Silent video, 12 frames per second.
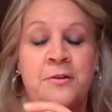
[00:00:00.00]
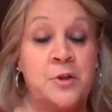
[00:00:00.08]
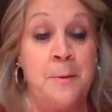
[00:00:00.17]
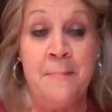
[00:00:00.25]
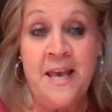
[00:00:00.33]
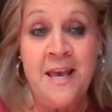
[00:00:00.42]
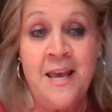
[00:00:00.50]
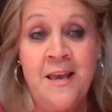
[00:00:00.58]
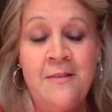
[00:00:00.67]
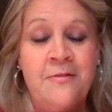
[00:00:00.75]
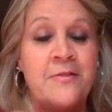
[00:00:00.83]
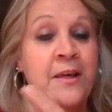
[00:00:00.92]
to
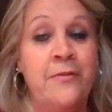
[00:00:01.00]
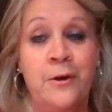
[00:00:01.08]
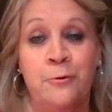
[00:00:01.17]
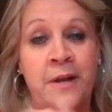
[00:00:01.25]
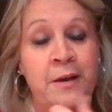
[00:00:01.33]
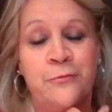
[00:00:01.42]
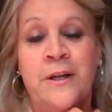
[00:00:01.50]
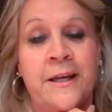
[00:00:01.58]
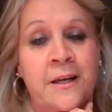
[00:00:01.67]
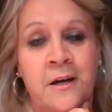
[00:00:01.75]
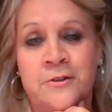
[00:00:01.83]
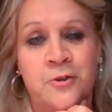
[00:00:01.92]
me, then they're
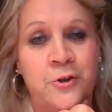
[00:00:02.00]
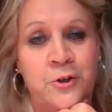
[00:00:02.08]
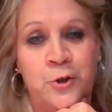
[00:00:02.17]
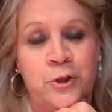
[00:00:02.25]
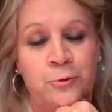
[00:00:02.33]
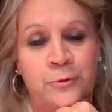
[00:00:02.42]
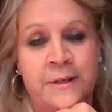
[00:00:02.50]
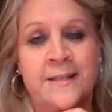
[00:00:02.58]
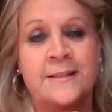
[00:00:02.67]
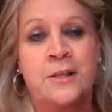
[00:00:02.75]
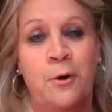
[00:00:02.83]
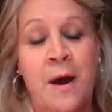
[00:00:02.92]
definitely not to the children.
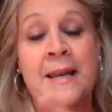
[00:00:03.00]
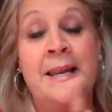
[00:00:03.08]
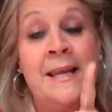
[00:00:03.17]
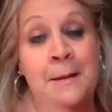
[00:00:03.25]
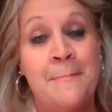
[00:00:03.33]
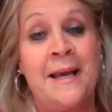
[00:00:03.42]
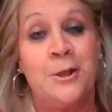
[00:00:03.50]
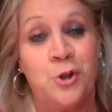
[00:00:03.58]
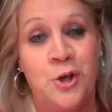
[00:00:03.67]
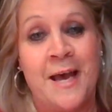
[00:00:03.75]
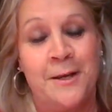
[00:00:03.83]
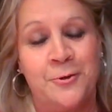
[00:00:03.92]
And so I need to make a
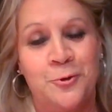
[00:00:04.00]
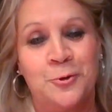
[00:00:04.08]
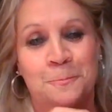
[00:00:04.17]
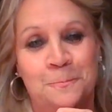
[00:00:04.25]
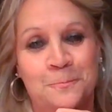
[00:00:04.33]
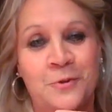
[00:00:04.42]
change.